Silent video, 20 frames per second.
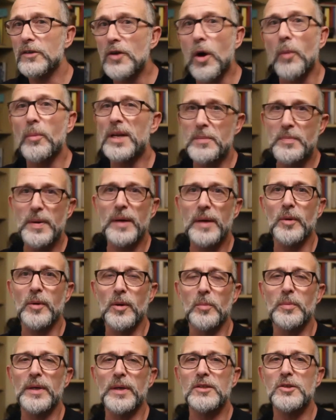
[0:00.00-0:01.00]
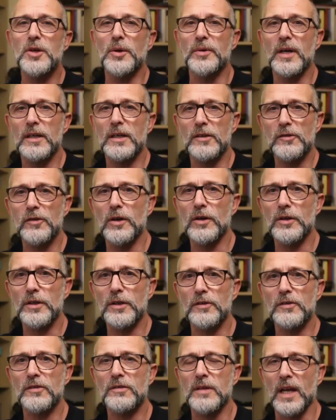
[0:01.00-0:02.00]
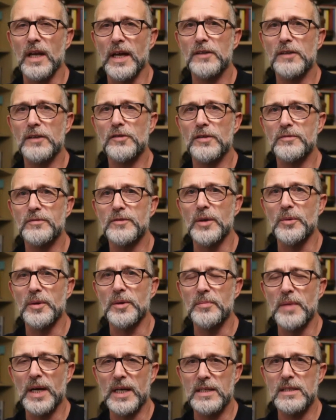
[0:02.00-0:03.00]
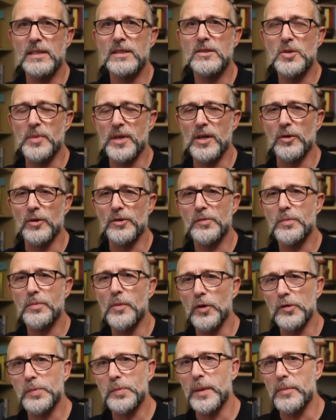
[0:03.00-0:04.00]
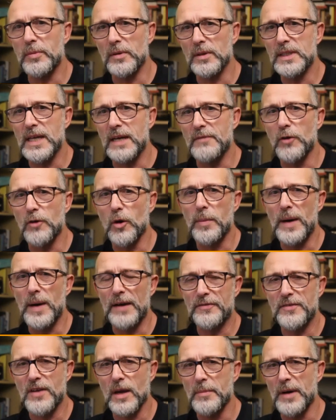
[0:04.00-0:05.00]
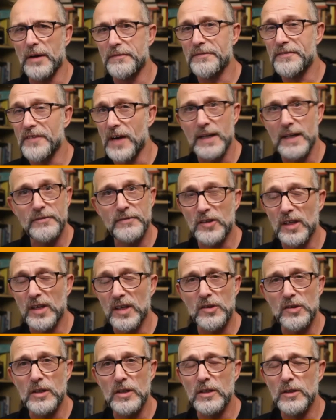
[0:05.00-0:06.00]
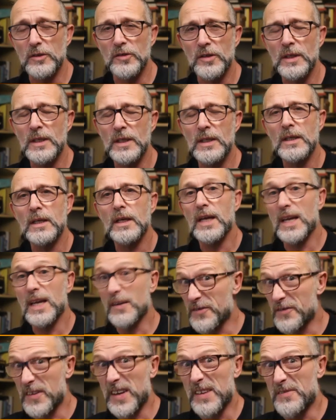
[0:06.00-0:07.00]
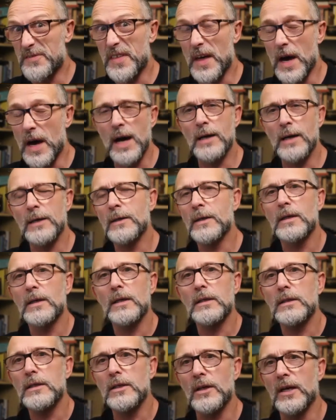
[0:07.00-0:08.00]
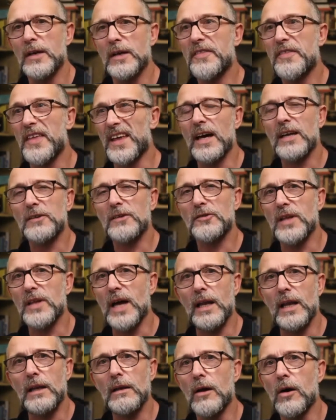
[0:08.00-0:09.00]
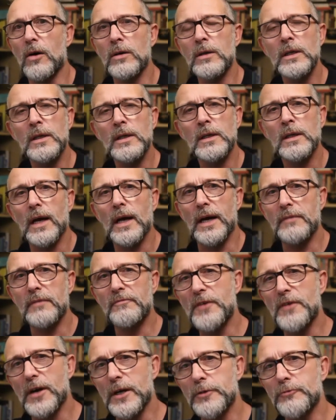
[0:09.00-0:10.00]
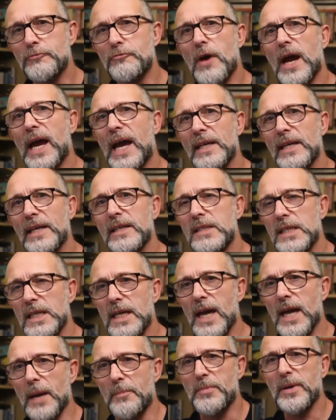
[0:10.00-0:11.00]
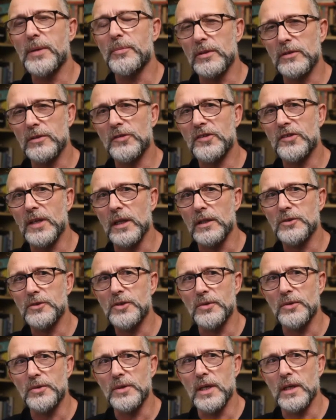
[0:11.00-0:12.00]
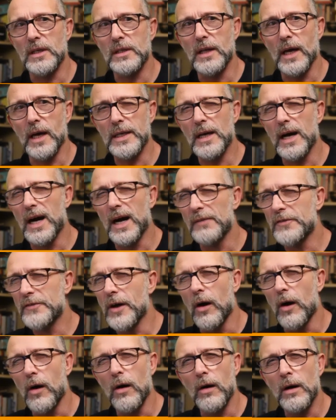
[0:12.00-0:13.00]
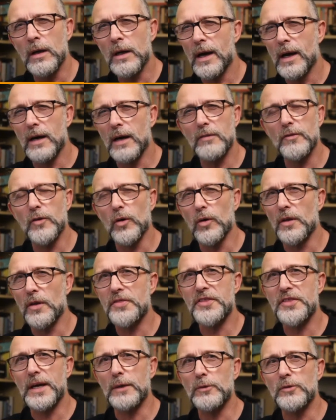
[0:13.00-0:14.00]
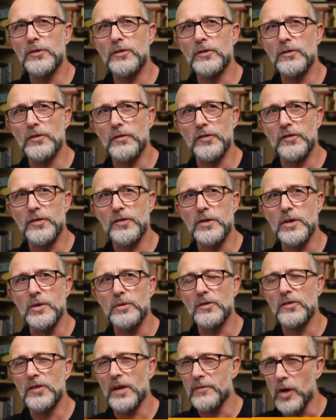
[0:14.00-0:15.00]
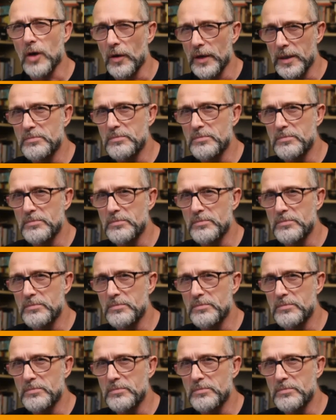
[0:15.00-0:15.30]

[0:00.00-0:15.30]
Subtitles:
many people been doing it as long as the likes of you and me, to be honest. Most people give up after about 5, 6 years, if that, if they last that long. And very rarely do you get people still doing it. Like I've got, out of all the thousands of students I've got in,